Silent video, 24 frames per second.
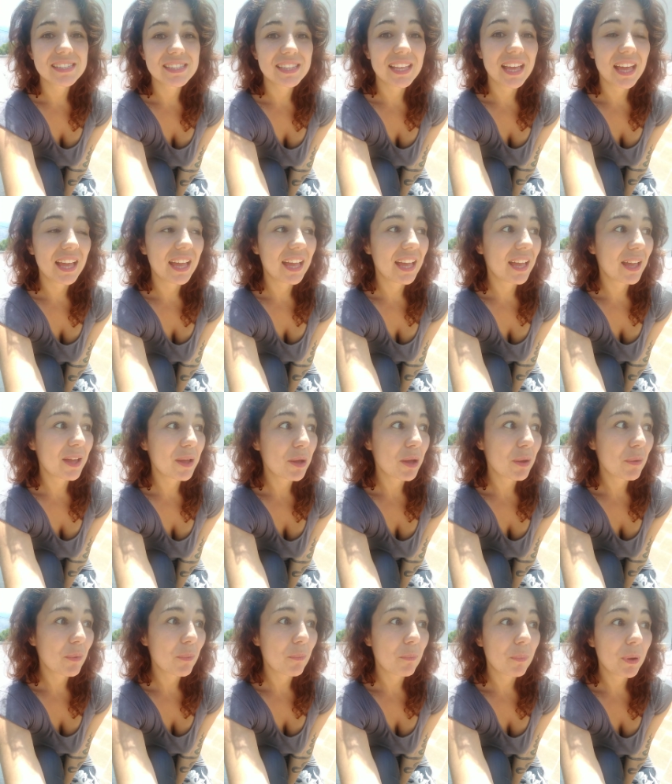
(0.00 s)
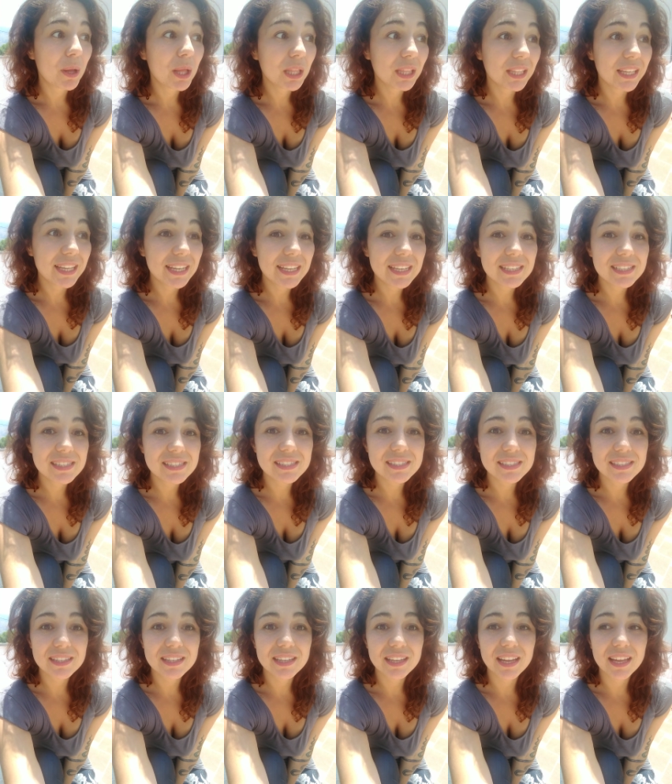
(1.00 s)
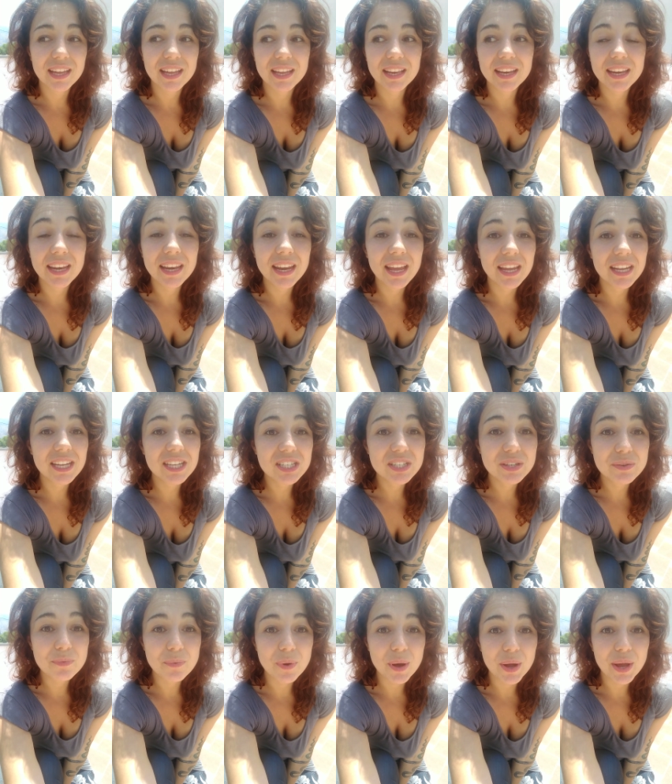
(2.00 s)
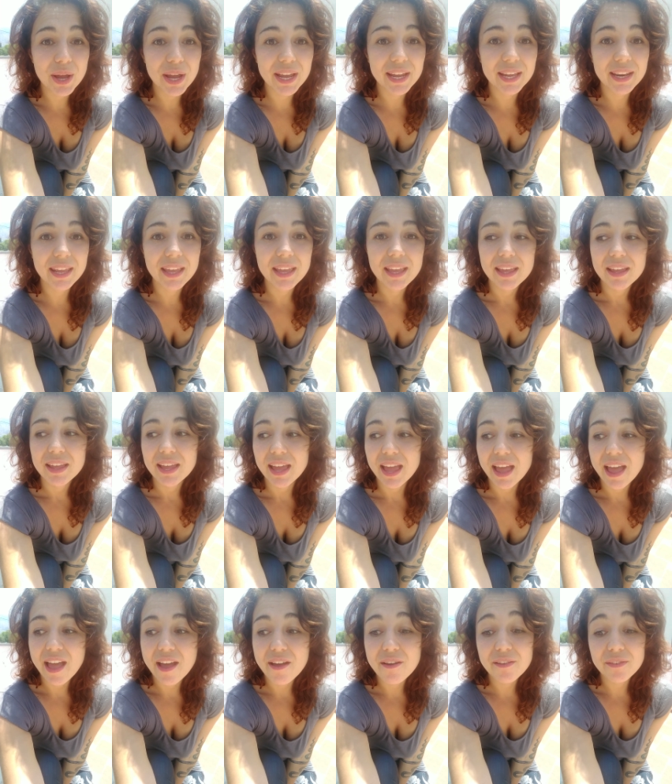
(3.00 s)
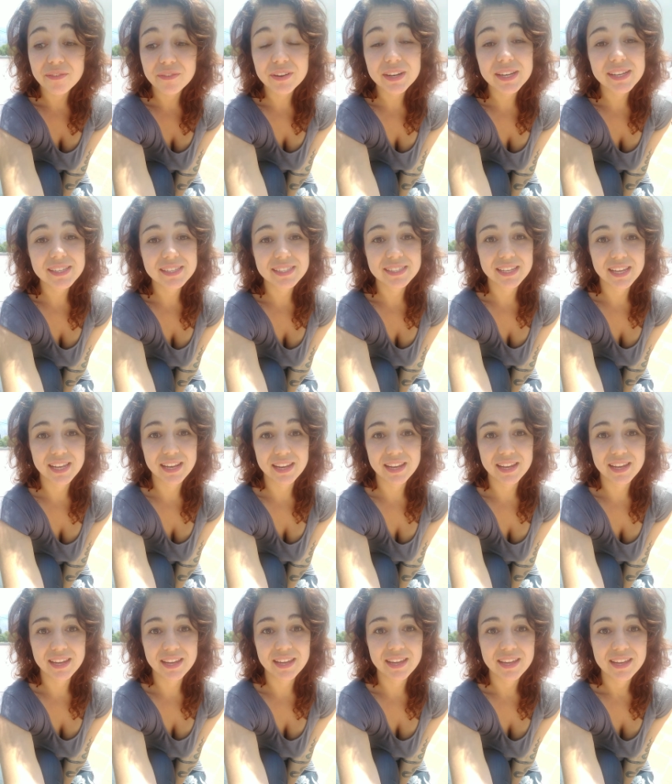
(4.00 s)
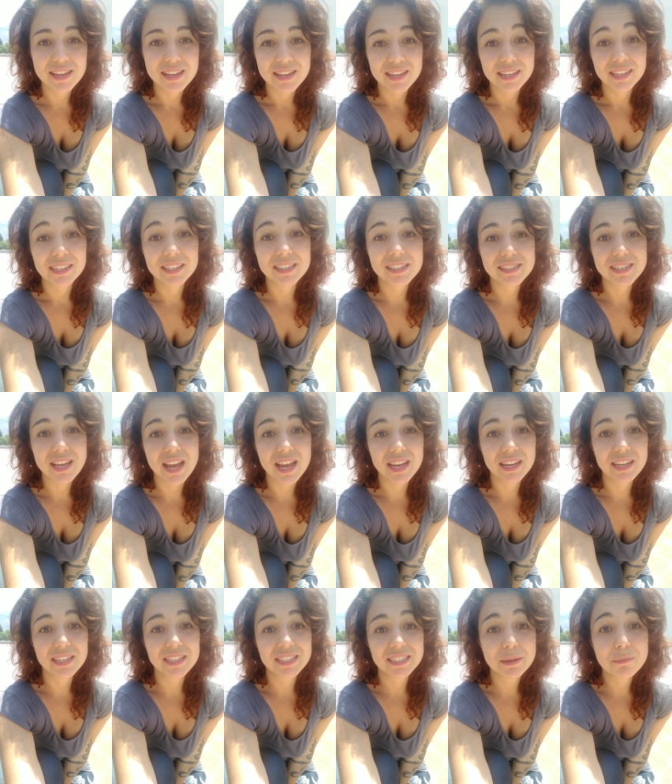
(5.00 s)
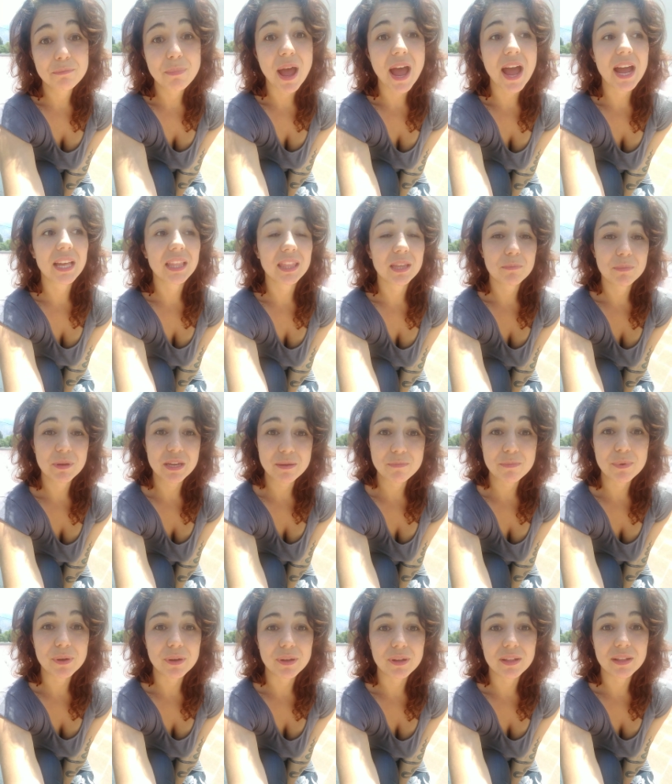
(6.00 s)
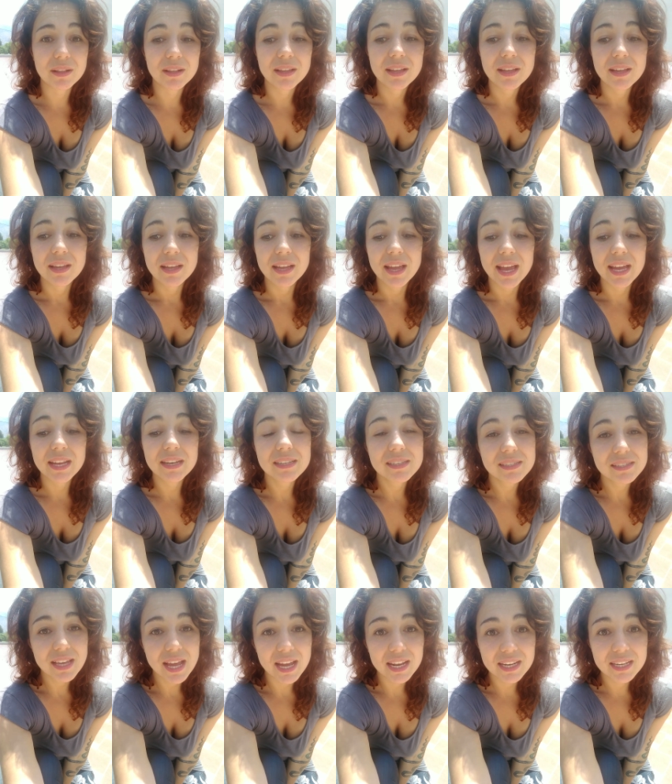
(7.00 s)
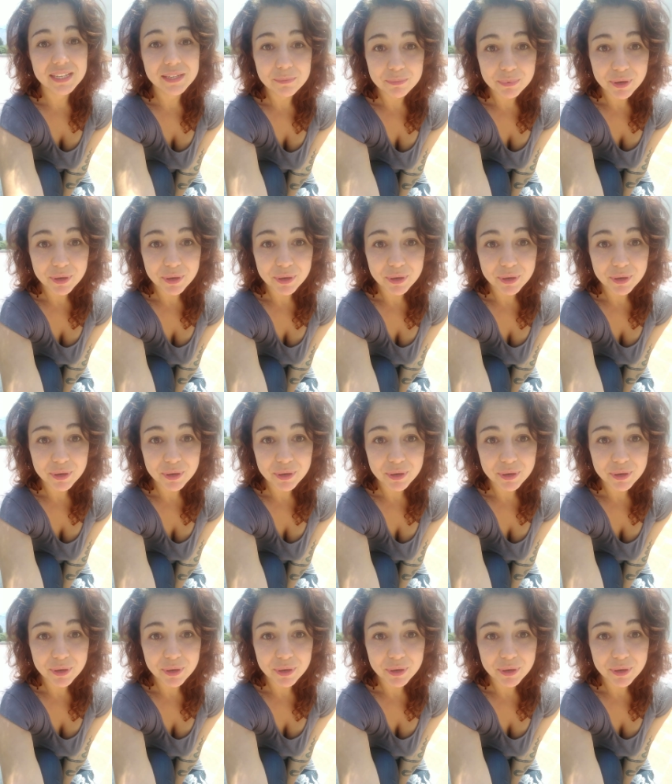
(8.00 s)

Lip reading: The police nationwide, every city decided to back the people and decided to